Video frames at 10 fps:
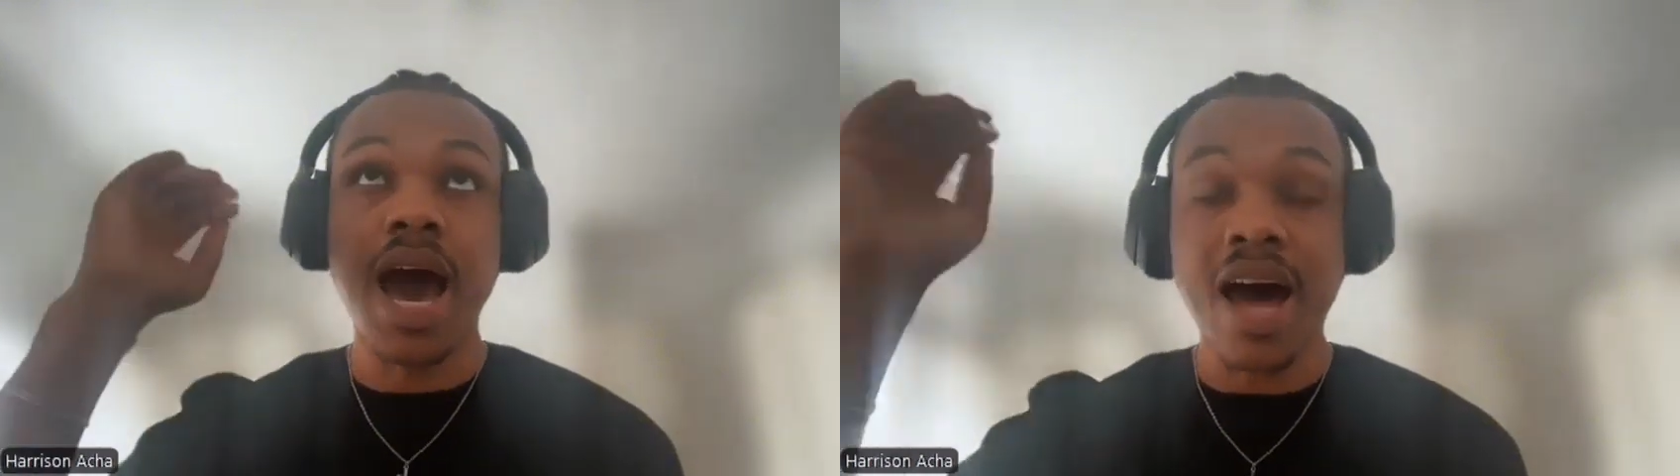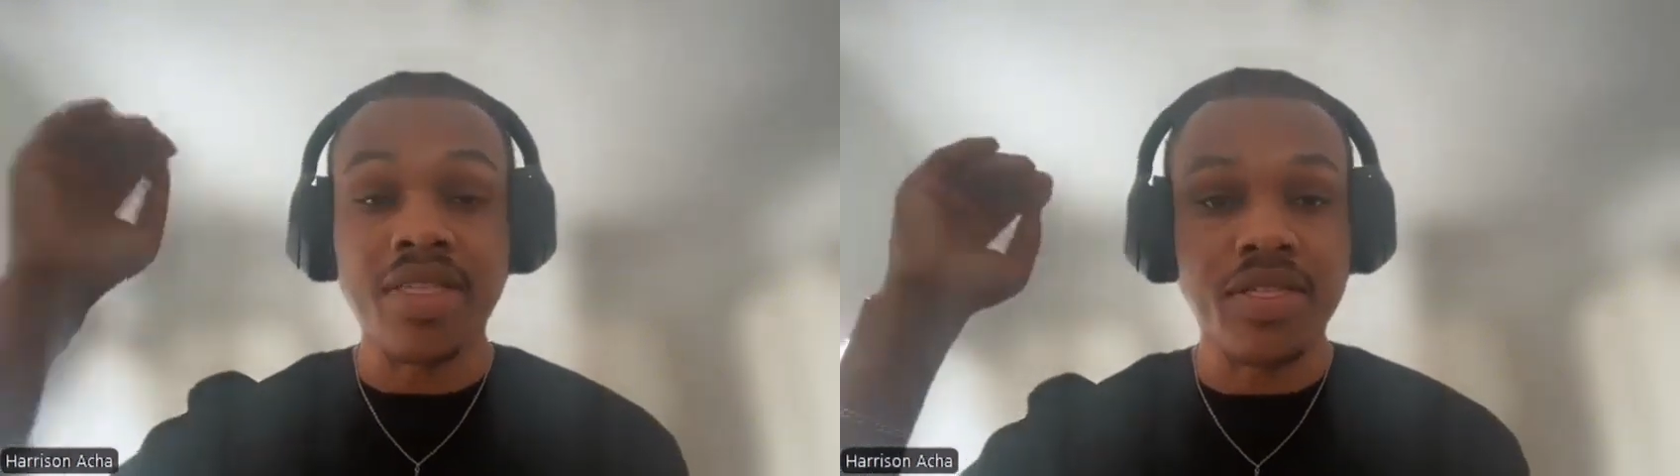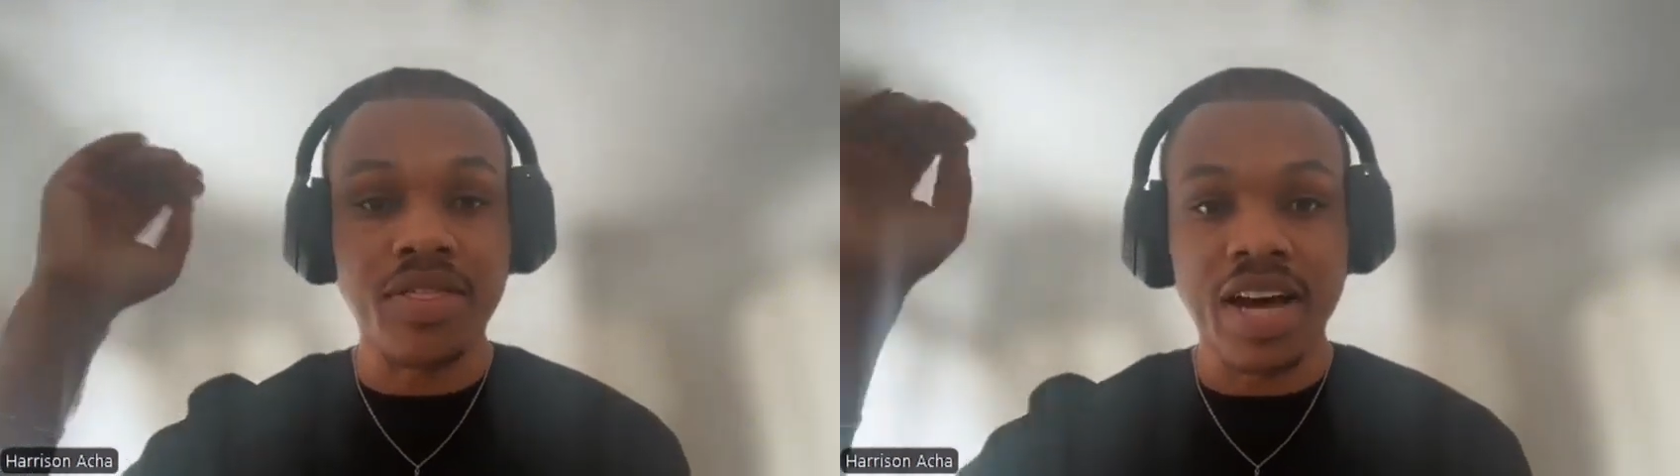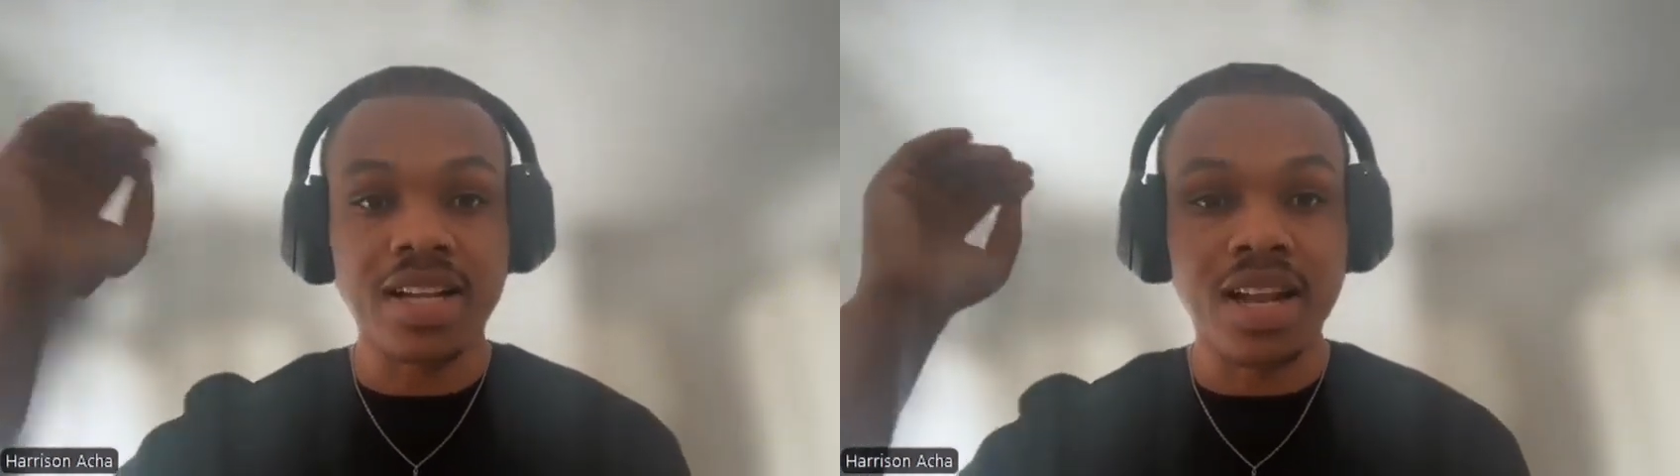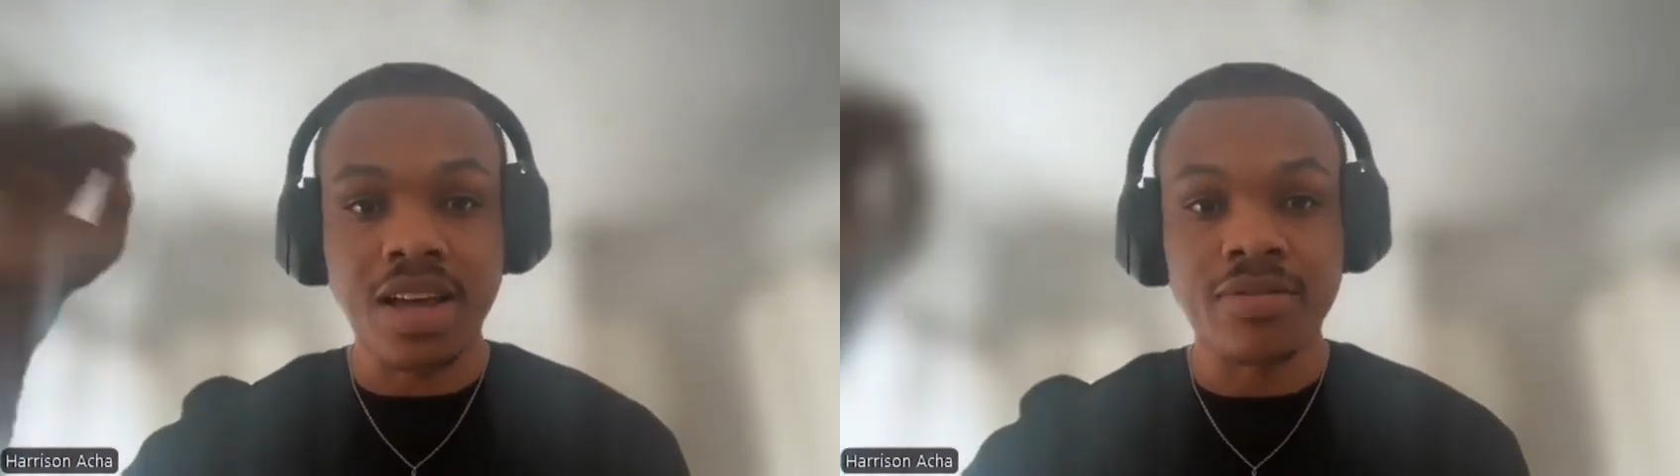at
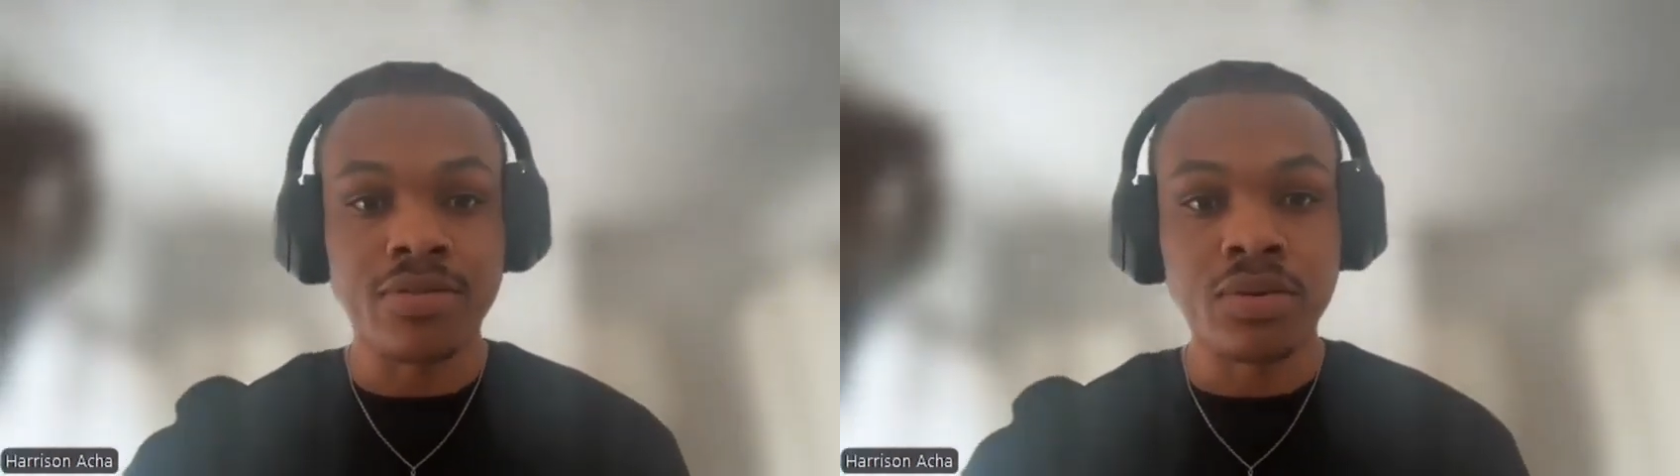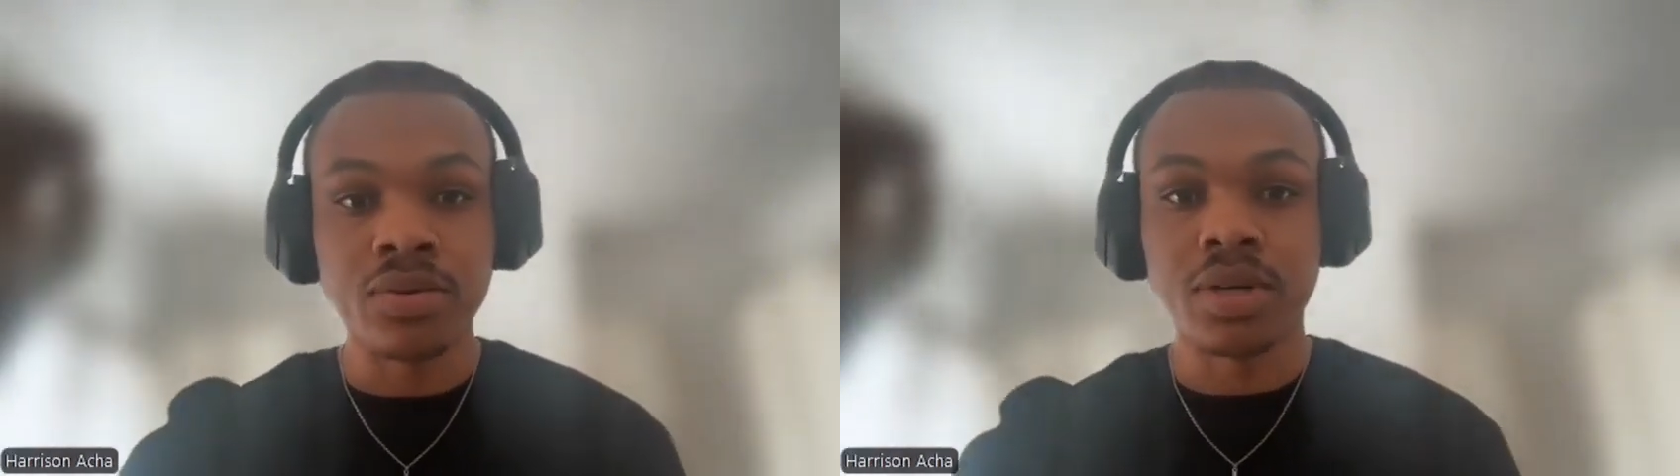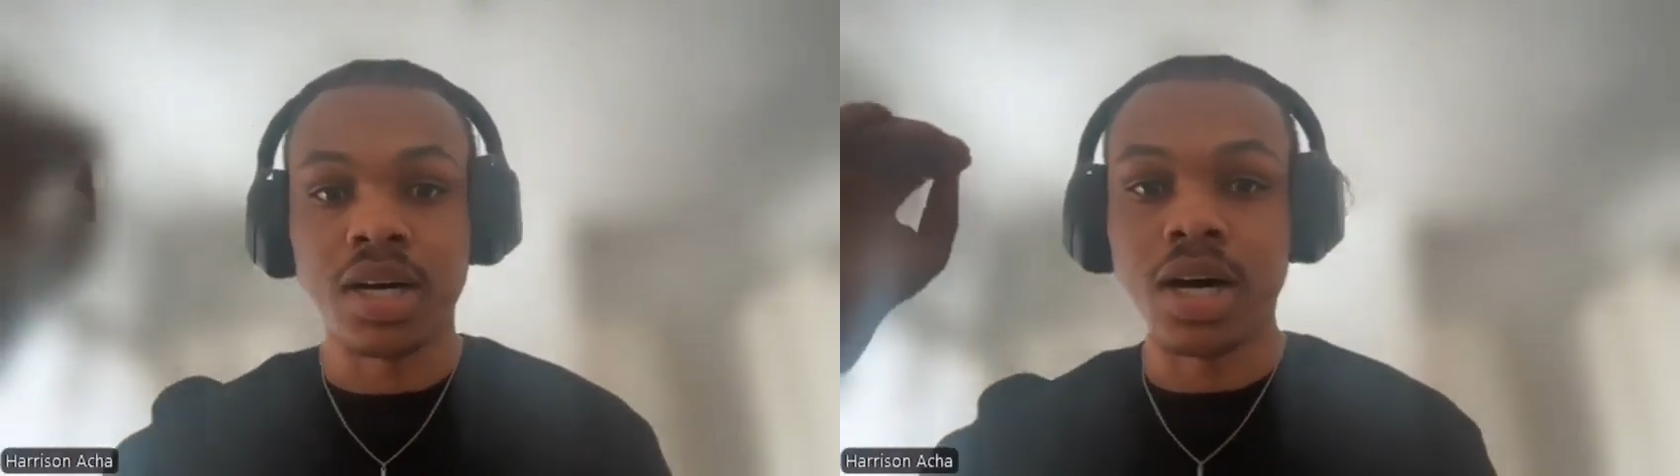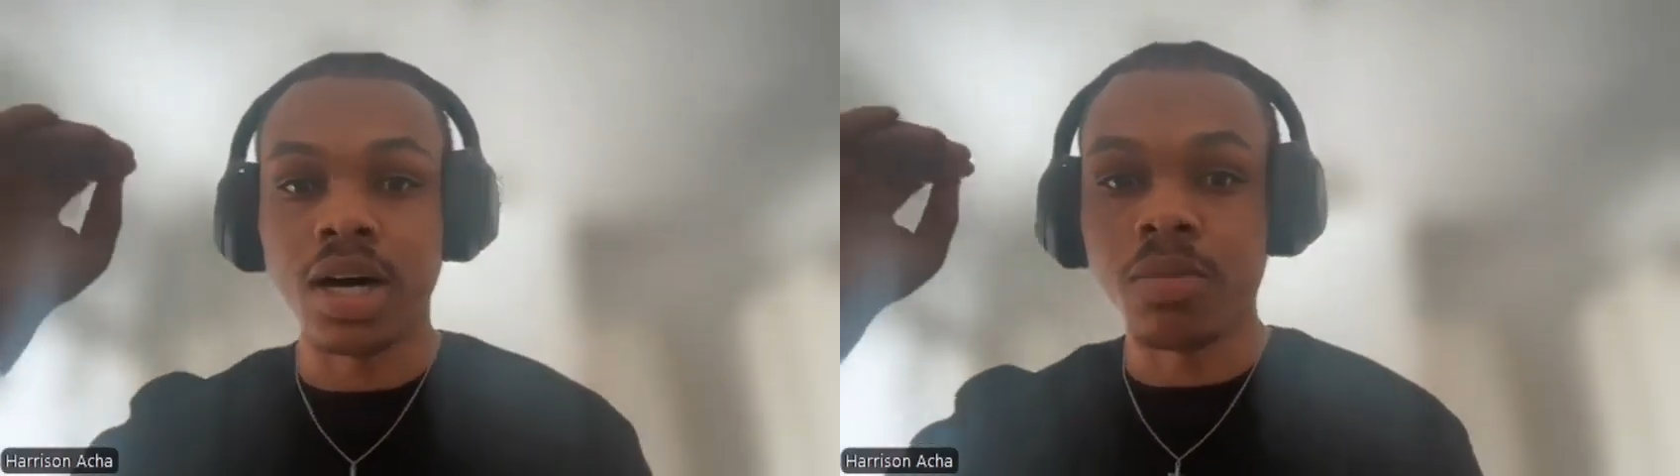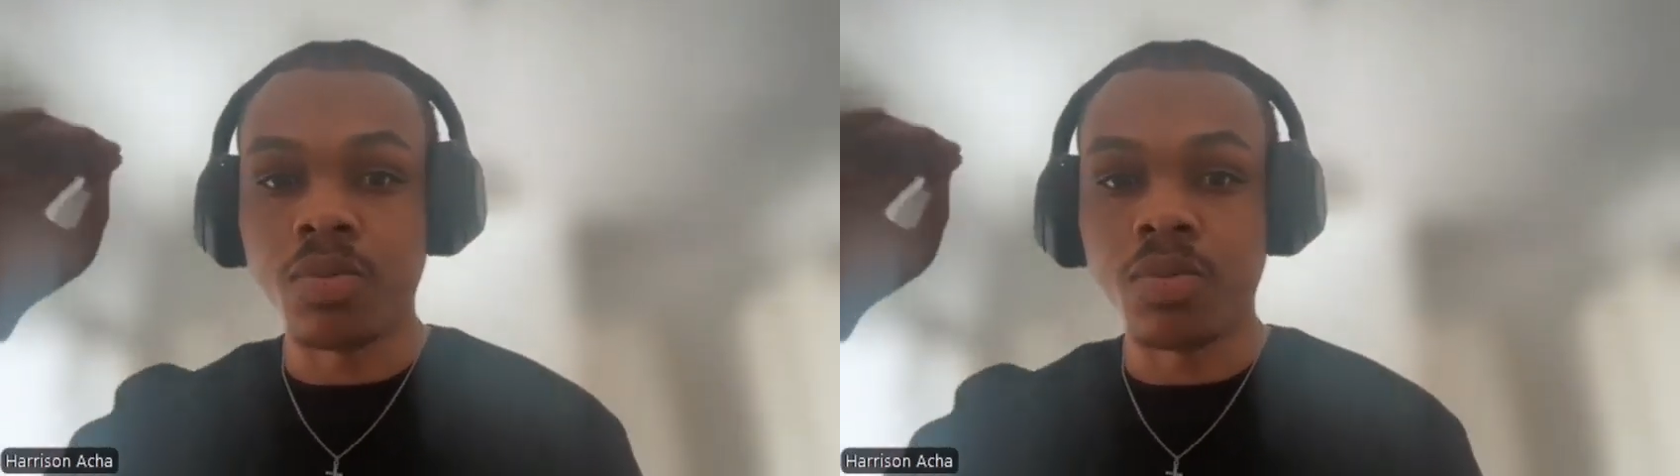that level uh,